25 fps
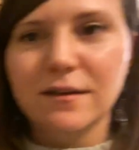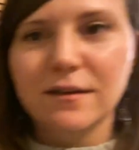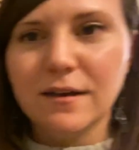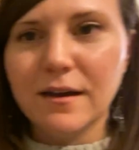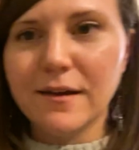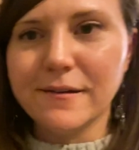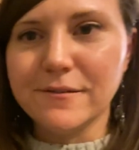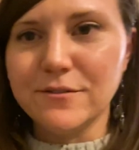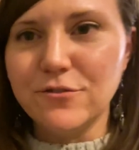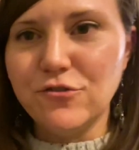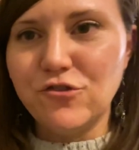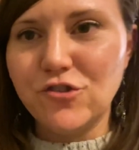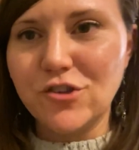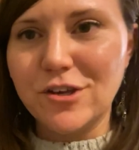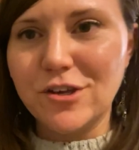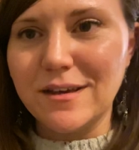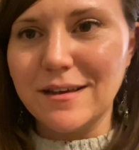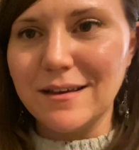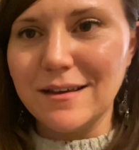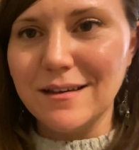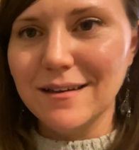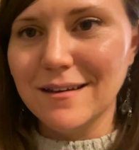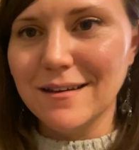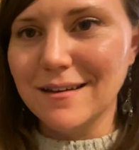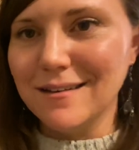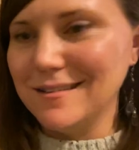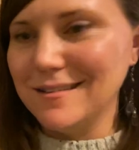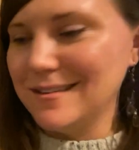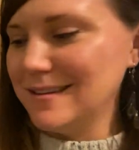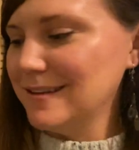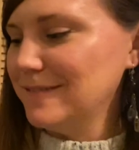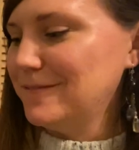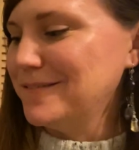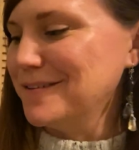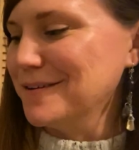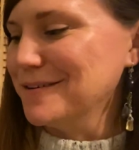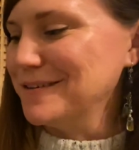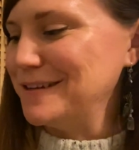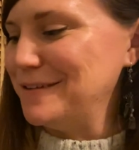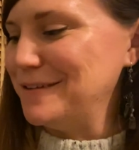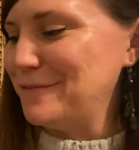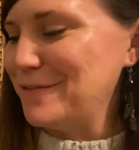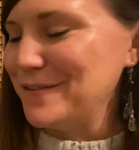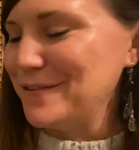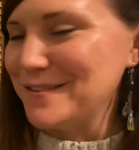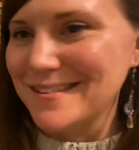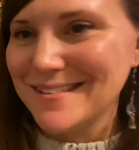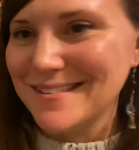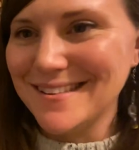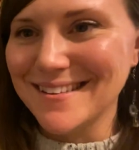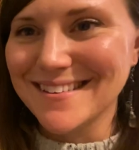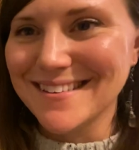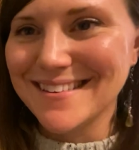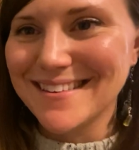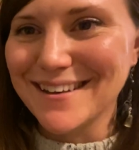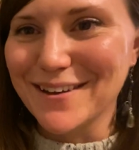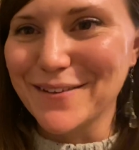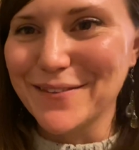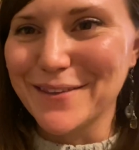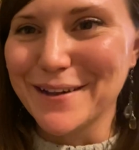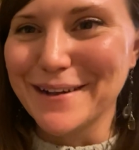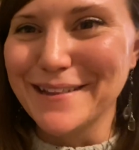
and G, and if there are any physicists out there,